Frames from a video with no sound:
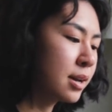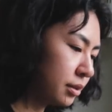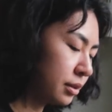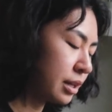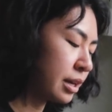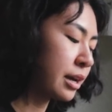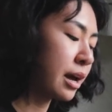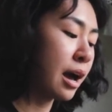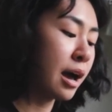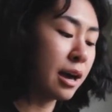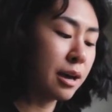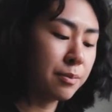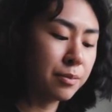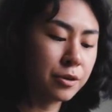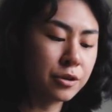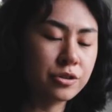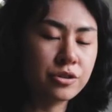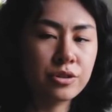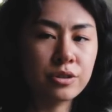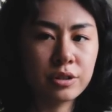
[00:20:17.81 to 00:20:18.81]
Like I
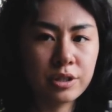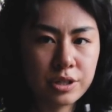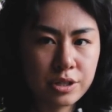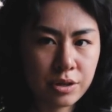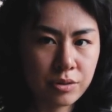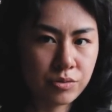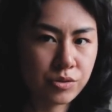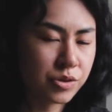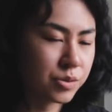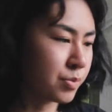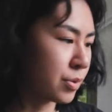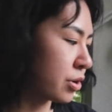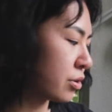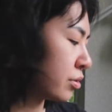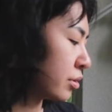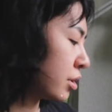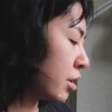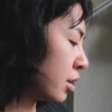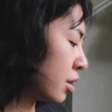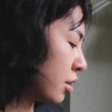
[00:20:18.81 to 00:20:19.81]
personally don't
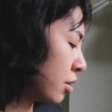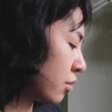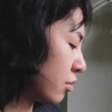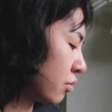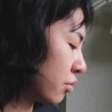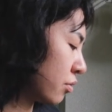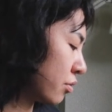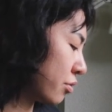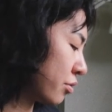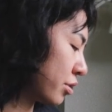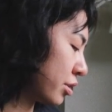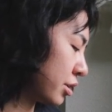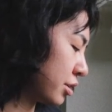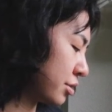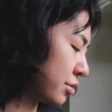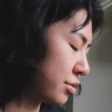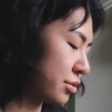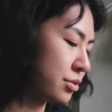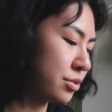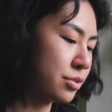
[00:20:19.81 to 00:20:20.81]
smoke
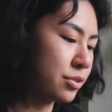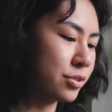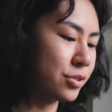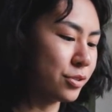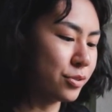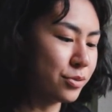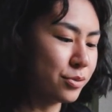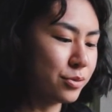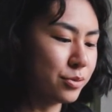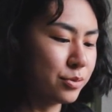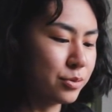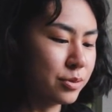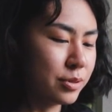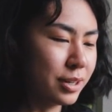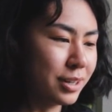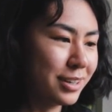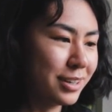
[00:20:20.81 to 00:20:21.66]
or do